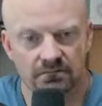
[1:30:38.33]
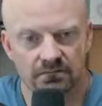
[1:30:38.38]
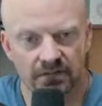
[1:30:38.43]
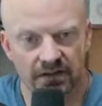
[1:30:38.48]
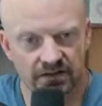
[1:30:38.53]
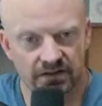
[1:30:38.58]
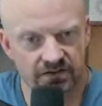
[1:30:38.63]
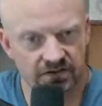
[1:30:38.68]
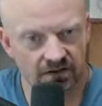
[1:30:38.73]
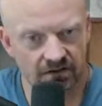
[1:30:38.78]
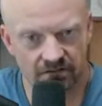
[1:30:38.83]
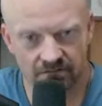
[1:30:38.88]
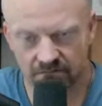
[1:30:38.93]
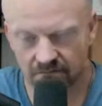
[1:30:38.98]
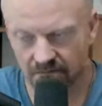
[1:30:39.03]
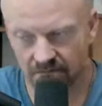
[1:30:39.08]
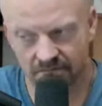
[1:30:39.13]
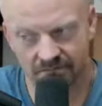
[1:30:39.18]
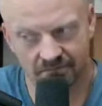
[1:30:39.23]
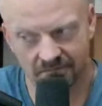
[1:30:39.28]
It's
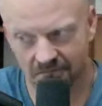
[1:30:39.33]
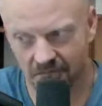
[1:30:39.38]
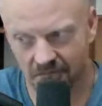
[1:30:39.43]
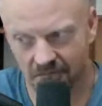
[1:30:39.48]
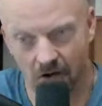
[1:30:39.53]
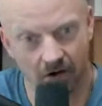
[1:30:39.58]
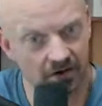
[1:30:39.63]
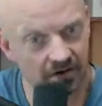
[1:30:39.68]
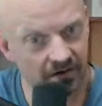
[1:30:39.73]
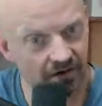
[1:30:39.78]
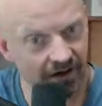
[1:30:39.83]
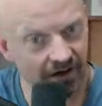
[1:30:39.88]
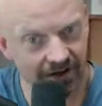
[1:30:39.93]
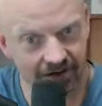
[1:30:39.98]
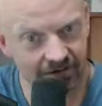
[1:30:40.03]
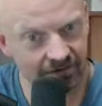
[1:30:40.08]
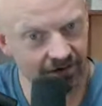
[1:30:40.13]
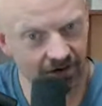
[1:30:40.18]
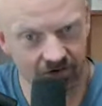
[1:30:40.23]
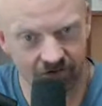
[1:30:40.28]
hard.
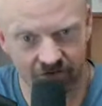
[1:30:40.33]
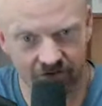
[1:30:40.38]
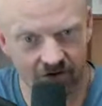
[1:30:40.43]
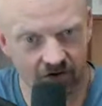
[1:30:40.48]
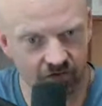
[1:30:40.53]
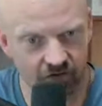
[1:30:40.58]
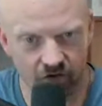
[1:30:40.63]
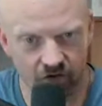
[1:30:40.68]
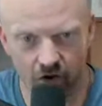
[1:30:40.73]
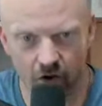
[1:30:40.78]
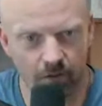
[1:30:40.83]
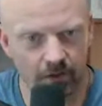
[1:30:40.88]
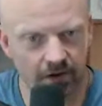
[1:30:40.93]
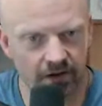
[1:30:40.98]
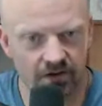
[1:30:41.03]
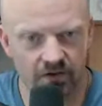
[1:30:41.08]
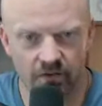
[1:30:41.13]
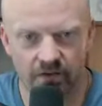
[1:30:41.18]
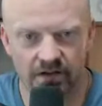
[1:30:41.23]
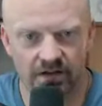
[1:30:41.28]
There's nobody
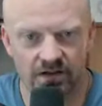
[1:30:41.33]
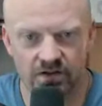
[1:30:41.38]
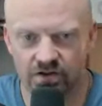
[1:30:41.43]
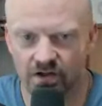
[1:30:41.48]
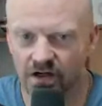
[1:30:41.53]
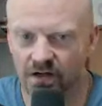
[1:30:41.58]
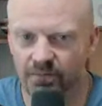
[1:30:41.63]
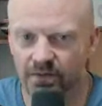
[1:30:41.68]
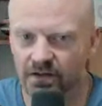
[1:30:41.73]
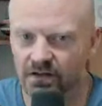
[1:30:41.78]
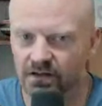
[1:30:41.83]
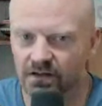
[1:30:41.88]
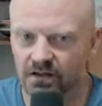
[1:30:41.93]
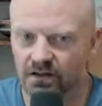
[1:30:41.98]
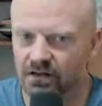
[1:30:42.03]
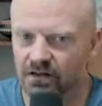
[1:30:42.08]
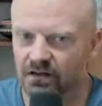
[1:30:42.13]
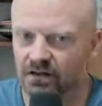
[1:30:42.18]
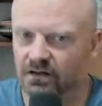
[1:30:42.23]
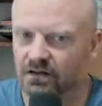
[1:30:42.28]
doing hijama
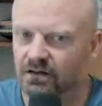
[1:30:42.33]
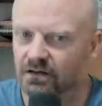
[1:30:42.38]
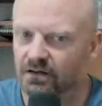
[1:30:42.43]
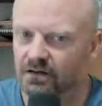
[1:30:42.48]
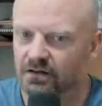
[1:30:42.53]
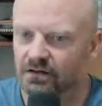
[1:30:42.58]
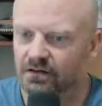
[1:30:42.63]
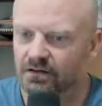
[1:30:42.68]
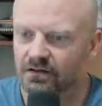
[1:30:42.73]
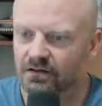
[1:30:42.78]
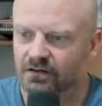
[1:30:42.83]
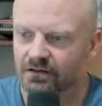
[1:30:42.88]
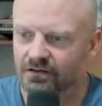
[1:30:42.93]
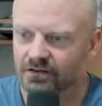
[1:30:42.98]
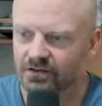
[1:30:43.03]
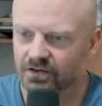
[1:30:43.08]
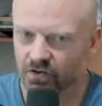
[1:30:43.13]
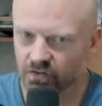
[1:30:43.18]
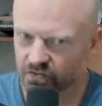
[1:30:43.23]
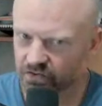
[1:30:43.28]
in
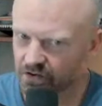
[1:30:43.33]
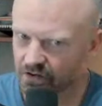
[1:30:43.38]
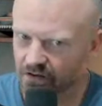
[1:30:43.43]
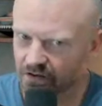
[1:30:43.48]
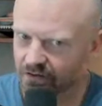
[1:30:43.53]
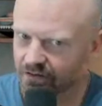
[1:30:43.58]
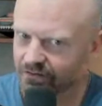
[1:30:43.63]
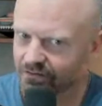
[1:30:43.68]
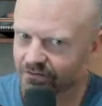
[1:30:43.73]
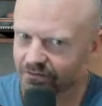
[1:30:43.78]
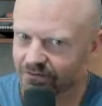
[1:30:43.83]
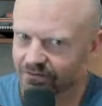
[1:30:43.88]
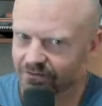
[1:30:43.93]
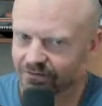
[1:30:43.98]
Tucson.